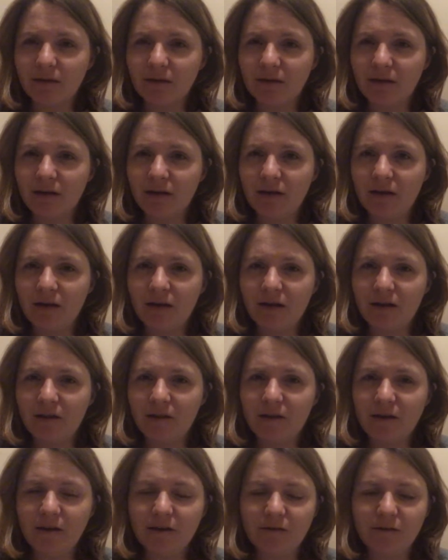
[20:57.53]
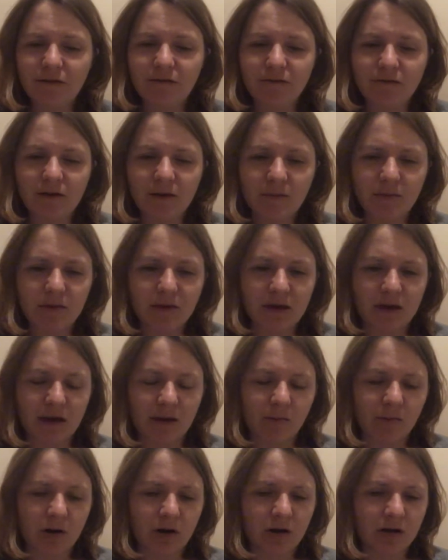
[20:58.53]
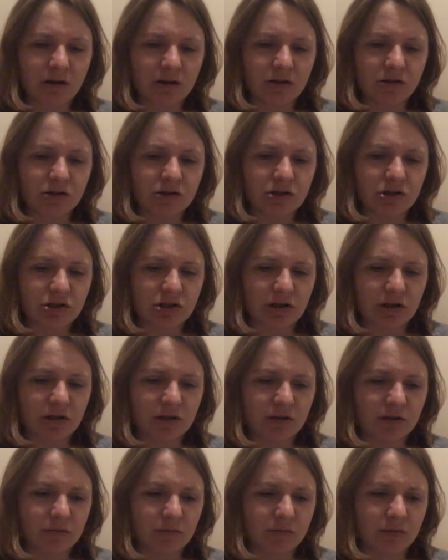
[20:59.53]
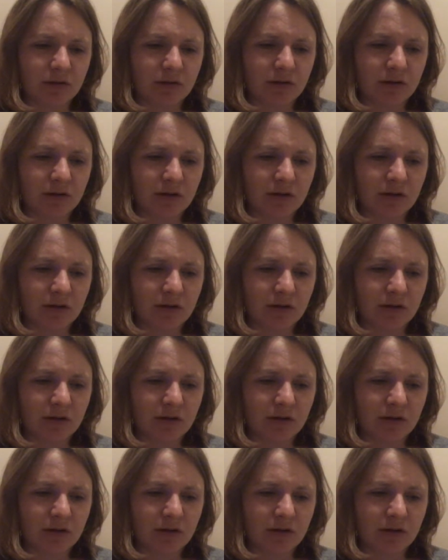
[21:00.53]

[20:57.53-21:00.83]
I think if I flip the camera and just show you them